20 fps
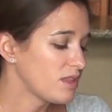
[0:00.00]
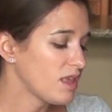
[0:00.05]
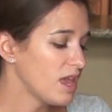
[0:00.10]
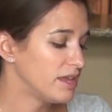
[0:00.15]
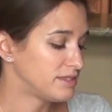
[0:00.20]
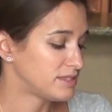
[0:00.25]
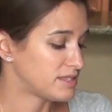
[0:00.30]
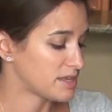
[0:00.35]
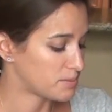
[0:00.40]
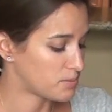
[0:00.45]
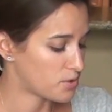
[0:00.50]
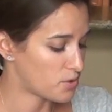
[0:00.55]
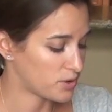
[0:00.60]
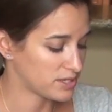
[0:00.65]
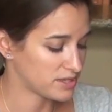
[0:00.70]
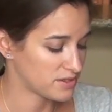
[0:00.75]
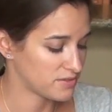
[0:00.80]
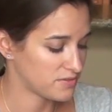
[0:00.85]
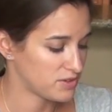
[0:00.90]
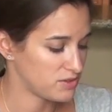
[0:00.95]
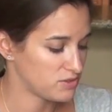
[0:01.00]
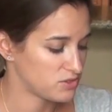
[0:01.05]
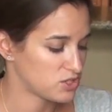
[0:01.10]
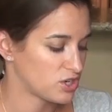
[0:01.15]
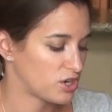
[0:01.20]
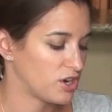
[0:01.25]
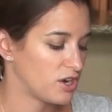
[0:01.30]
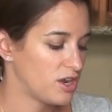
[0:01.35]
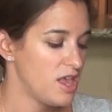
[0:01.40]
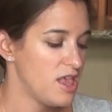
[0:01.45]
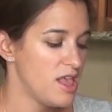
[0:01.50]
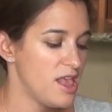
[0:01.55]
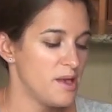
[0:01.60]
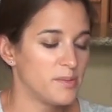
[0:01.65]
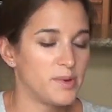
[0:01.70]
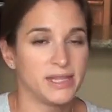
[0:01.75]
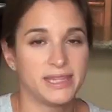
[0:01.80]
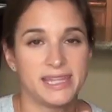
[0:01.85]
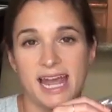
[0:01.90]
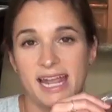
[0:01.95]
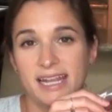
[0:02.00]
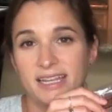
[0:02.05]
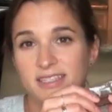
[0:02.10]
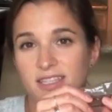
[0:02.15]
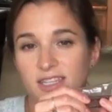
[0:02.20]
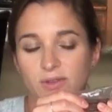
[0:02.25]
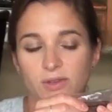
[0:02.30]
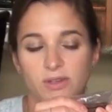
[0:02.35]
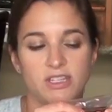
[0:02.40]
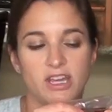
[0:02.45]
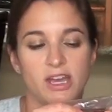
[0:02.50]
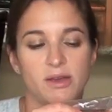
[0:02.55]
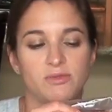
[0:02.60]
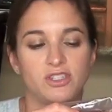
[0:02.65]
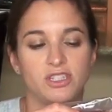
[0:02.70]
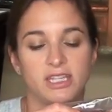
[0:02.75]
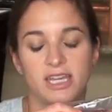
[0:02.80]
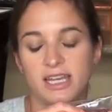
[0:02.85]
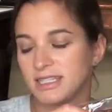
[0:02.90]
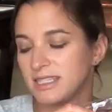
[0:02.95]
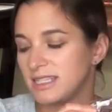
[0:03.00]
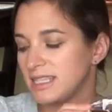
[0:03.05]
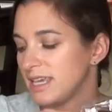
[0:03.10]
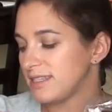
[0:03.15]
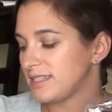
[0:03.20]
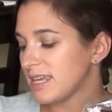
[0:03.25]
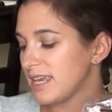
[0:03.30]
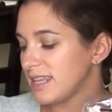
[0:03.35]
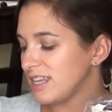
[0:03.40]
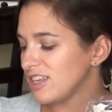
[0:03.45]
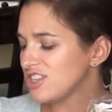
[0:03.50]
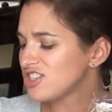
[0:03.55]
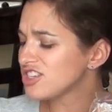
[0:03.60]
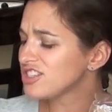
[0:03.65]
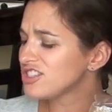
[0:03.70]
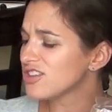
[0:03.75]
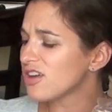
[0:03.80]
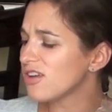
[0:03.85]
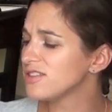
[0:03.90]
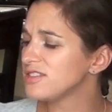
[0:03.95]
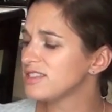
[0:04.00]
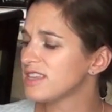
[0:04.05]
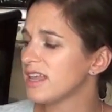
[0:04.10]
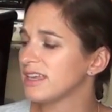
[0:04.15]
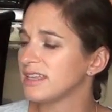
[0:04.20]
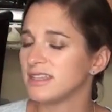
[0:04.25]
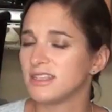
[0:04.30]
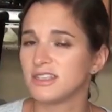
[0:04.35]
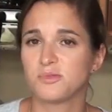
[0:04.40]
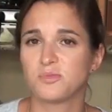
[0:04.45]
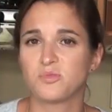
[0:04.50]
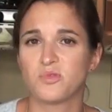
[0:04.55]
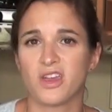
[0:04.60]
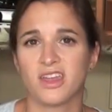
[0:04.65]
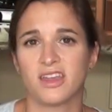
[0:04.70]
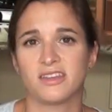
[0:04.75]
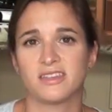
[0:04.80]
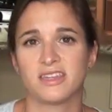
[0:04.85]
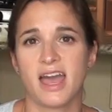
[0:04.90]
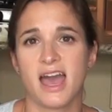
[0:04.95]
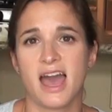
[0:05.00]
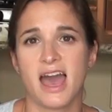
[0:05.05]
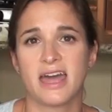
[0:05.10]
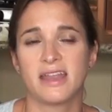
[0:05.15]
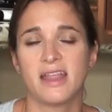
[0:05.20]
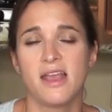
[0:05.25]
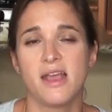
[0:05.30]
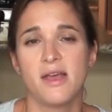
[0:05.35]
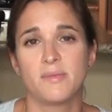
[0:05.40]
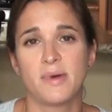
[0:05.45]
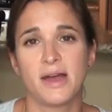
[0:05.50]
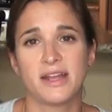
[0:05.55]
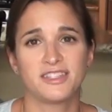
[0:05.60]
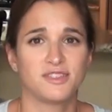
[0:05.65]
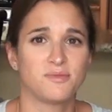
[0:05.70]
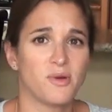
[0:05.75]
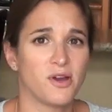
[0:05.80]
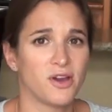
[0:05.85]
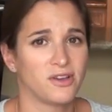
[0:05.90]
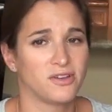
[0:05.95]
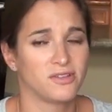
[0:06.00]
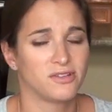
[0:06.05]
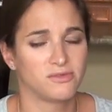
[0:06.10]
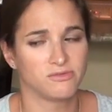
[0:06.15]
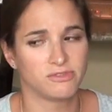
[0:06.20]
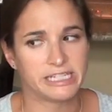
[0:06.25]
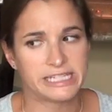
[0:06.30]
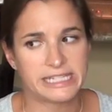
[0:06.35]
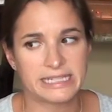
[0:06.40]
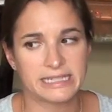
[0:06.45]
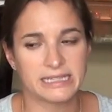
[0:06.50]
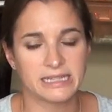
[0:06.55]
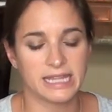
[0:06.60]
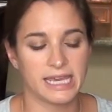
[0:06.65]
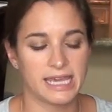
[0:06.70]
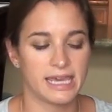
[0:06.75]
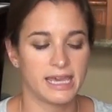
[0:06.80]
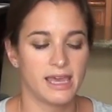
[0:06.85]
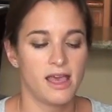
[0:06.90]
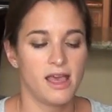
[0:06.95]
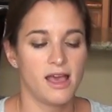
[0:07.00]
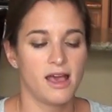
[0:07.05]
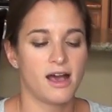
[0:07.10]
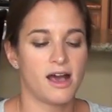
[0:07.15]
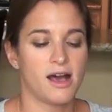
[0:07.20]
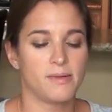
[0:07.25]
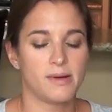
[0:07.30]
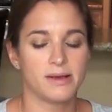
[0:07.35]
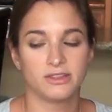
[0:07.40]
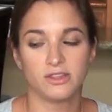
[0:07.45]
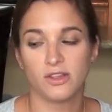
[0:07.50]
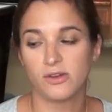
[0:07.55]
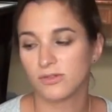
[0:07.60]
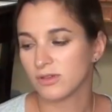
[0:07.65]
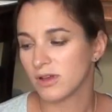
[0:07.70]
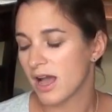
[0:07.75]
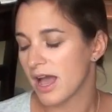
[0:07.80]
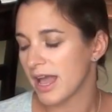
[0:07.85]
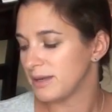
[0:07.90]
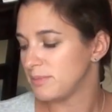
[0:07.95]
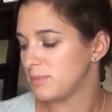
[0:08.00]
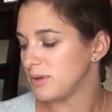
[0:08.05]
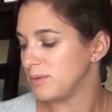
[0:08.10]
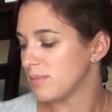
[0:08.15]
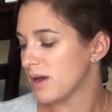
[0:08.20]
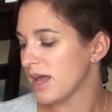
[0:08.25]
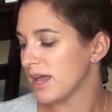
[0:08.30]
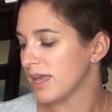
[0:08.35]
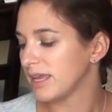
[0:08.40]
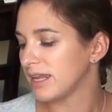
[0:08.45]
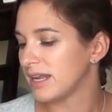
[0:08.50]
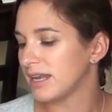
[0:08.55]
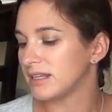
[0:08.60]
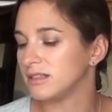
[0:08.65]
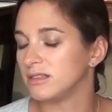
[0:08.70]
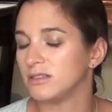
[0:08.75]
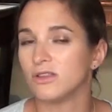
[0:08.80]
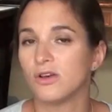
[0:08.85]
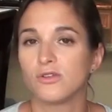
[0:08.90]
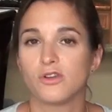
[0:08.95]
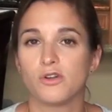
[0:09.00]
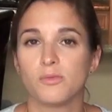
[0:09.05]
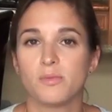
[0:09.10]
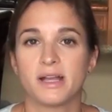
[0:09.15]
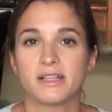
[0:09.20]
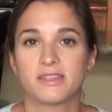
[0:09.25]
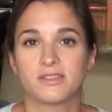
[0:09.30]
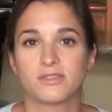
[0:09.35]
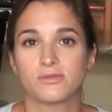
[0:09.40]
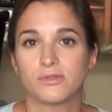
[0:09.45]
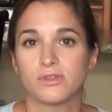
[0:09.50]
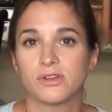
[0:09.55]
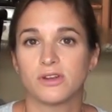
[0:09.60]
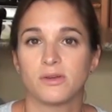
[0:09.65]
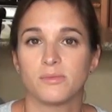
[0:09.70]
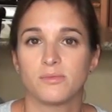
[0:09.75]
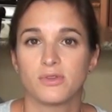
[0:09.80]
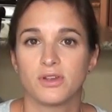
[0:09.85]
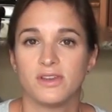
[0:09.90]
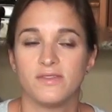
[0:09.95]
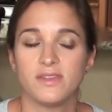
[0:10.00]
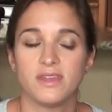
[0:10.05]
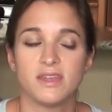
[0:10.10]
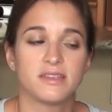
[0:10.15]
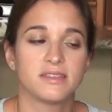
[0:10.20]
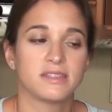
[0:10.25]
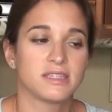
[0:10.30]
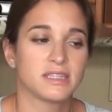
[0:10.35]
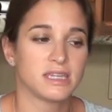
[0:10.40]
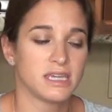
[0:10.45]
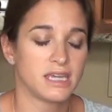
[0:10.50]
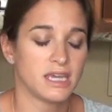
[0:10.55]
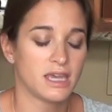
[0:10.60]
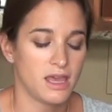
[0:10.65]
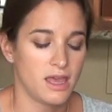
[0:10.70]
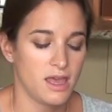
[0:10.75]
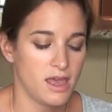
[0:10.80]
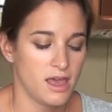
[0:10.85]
at some point in the future. But that is the only time she gets this, and they just started selling this brand at PetSmart recently. I had been buying it at a local pet store previously